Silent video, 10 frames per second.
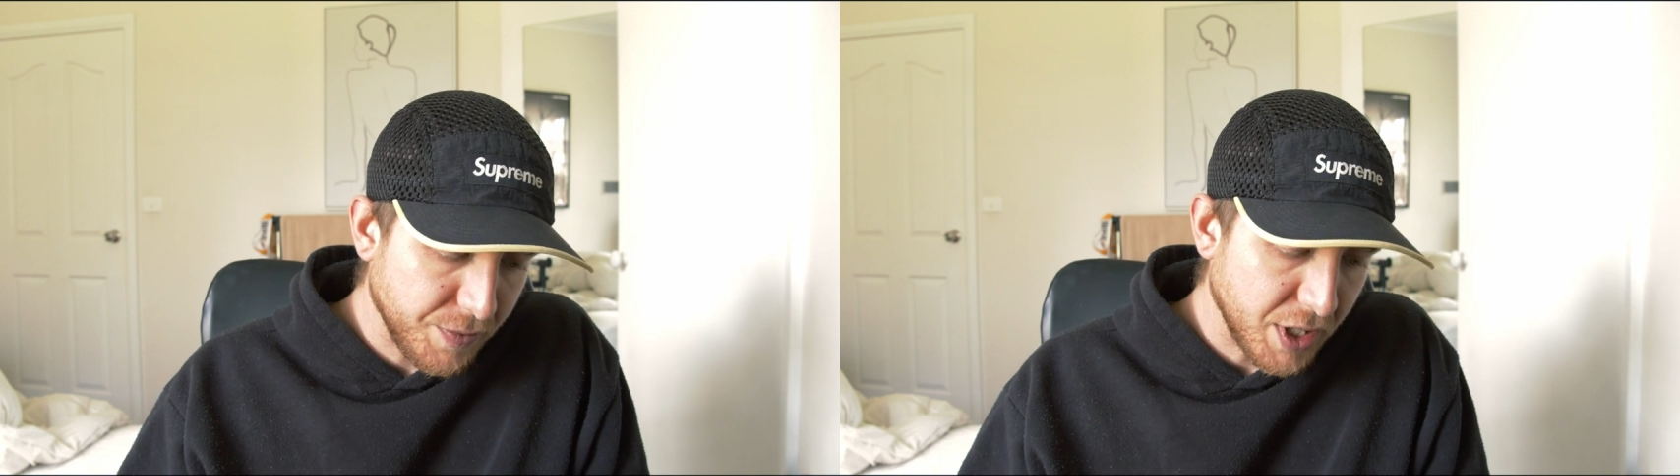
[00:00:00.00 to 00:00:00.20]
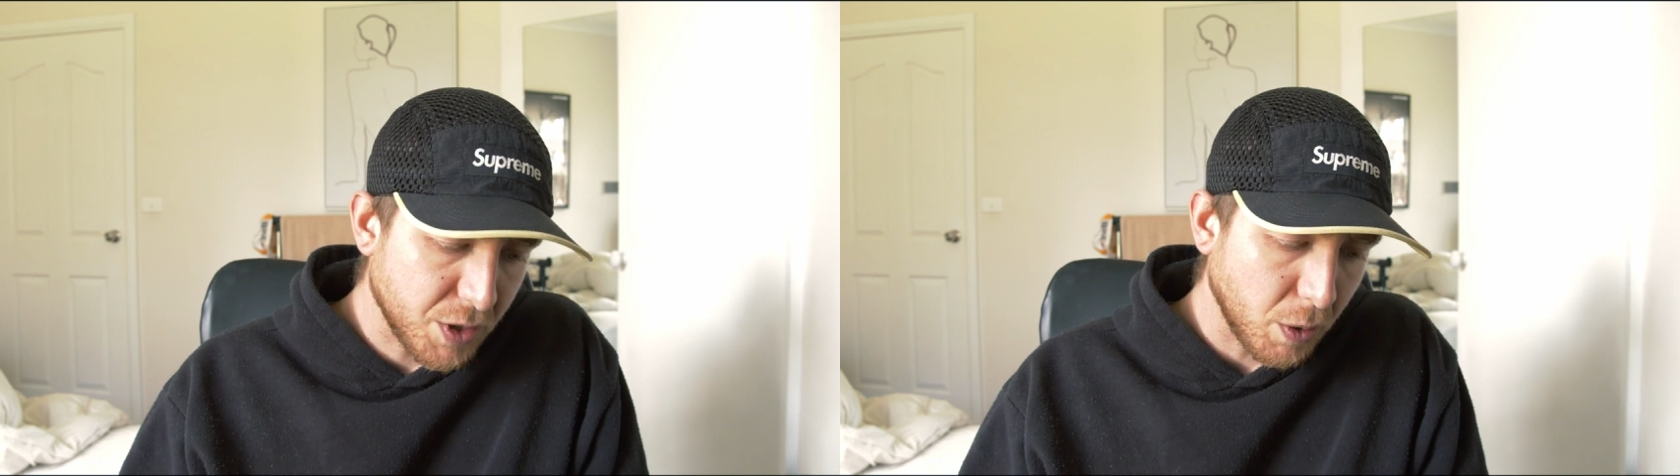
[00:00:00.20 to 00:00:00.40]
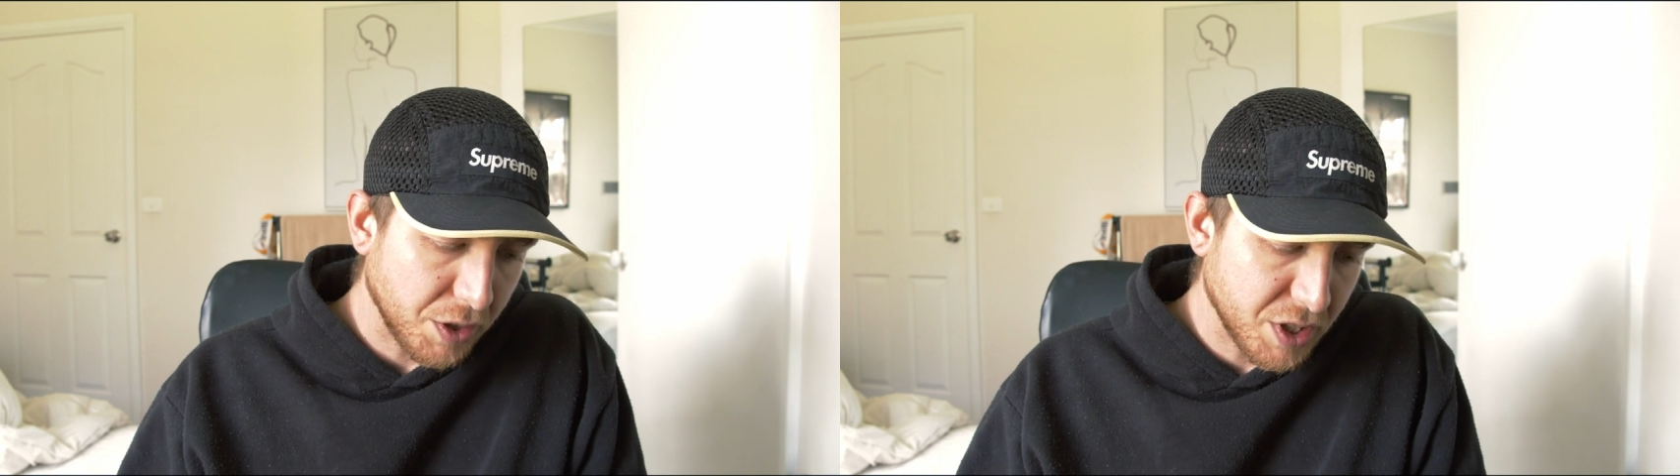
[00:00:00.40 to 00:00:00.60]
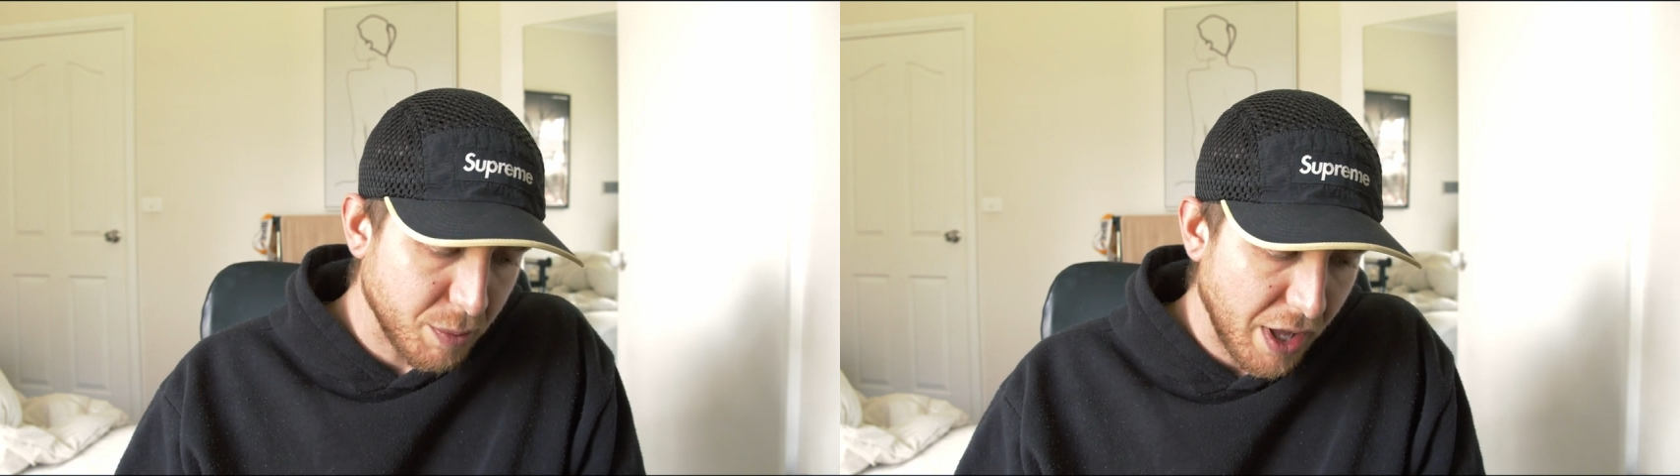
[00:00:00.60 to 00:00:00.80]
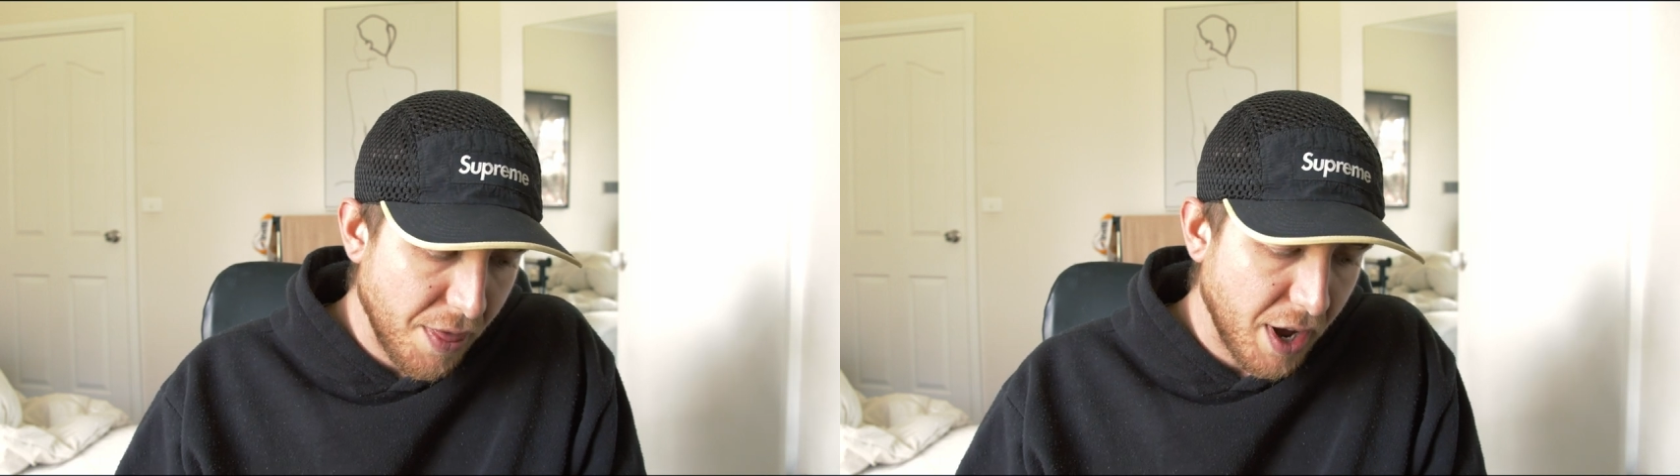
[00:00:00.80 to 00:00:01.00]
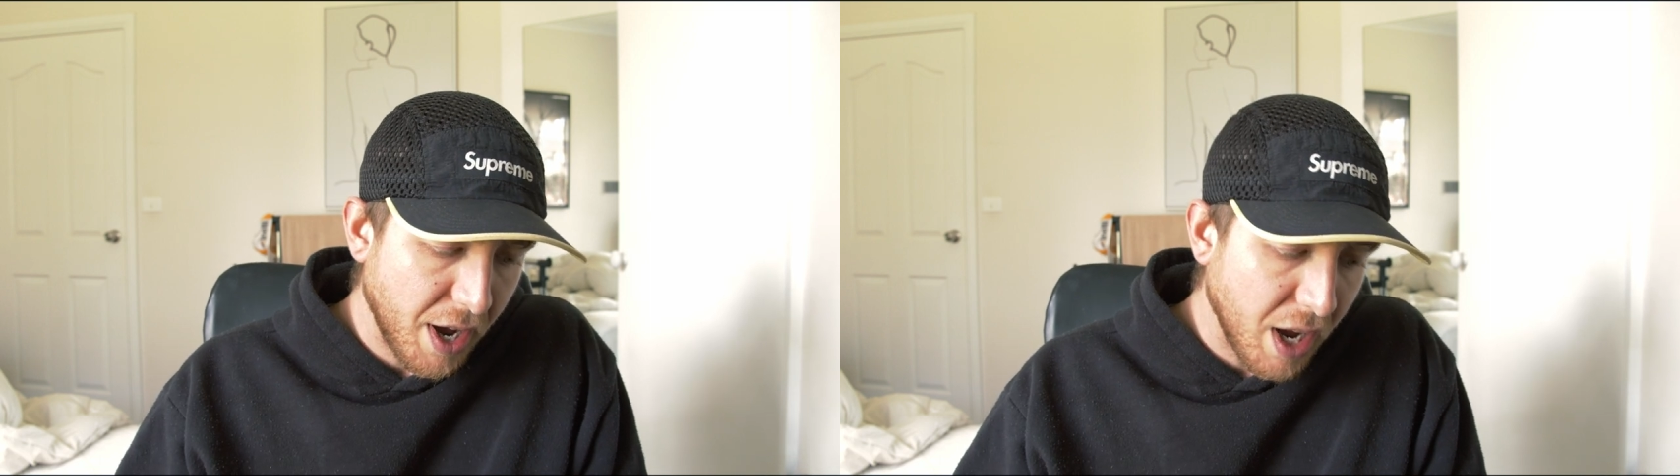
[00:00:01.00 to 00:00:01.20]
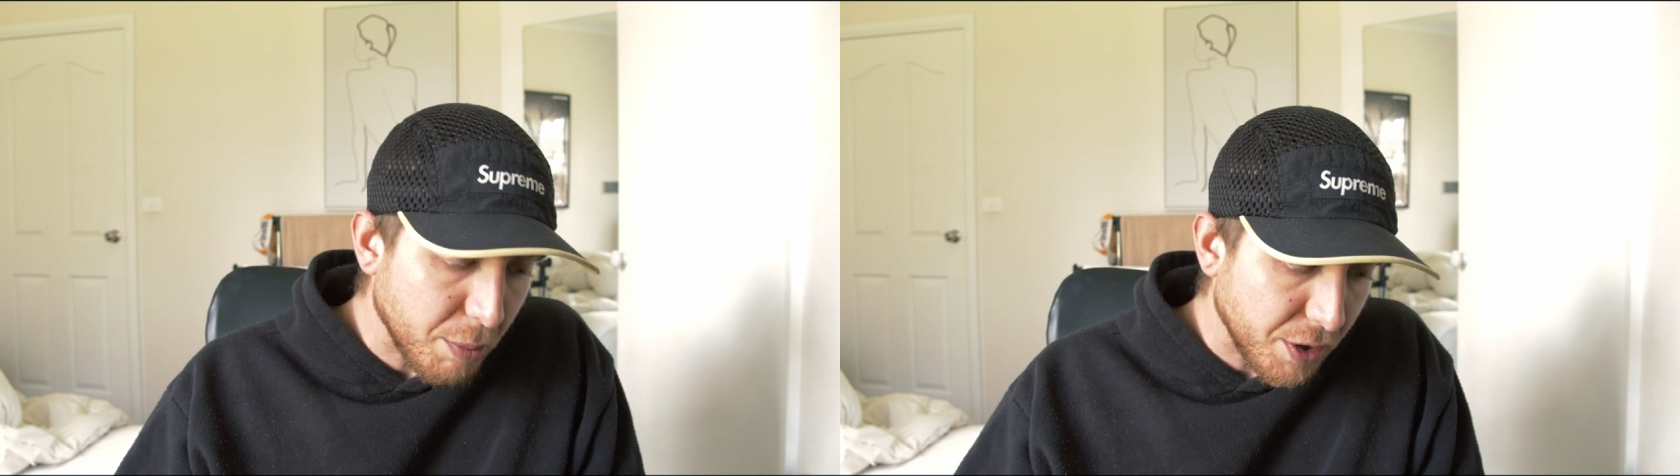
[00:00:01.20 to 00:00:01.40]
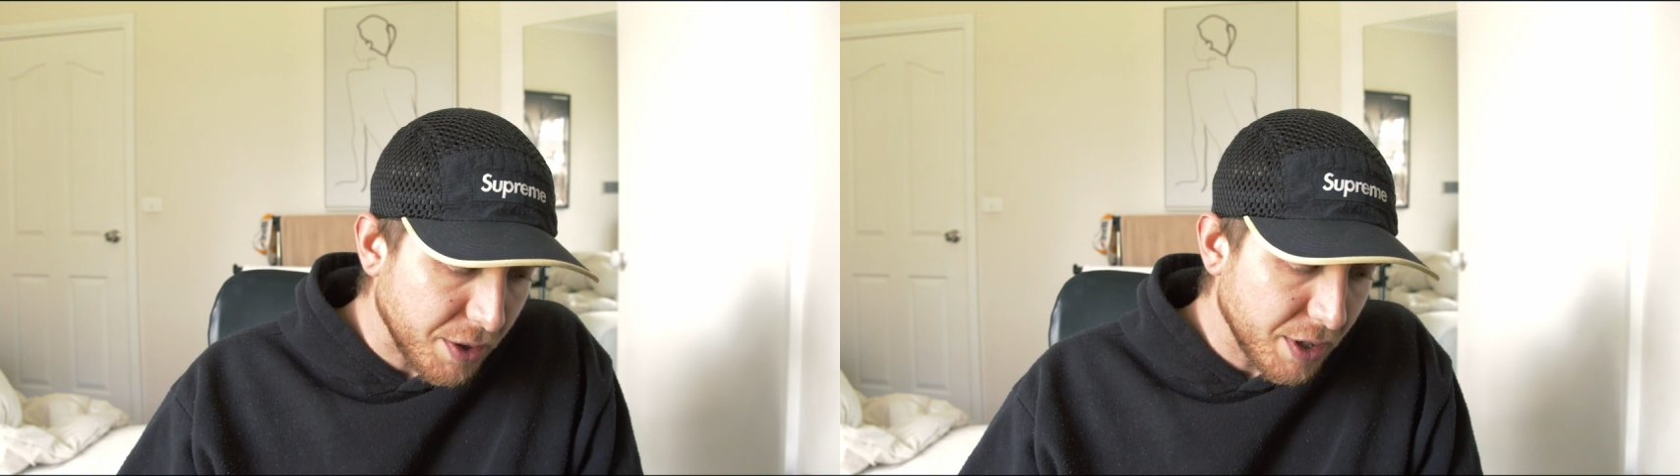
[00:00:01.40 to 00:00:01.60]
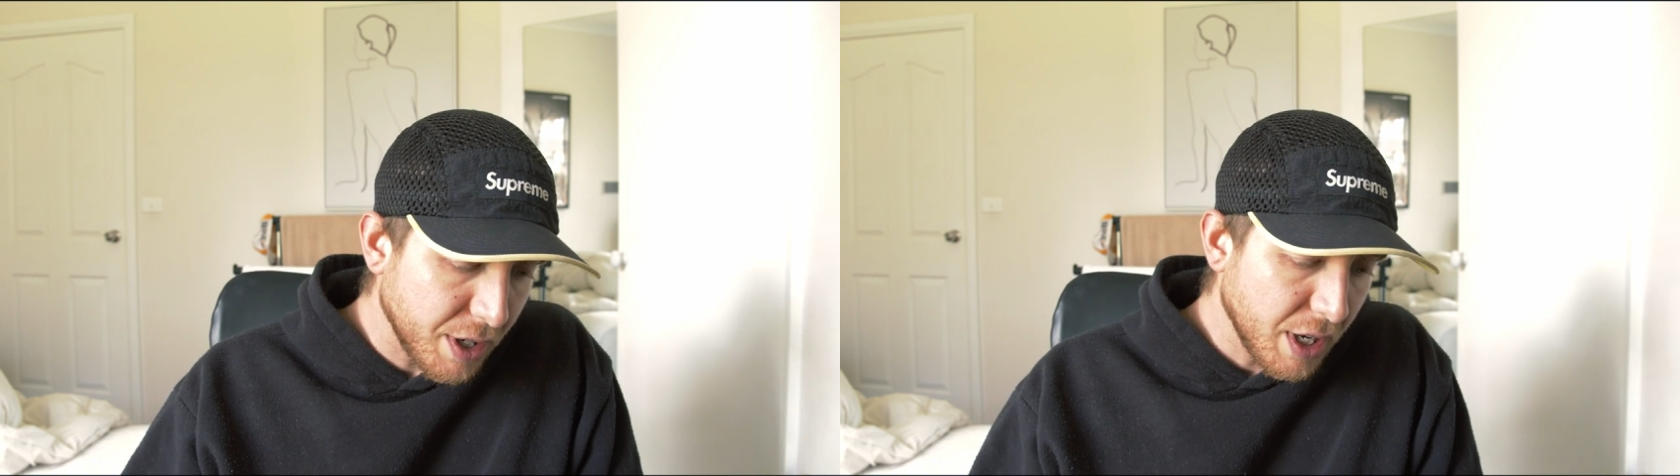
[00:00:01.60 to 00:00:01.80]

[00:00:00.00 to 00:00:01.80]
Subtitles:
it talks about the armor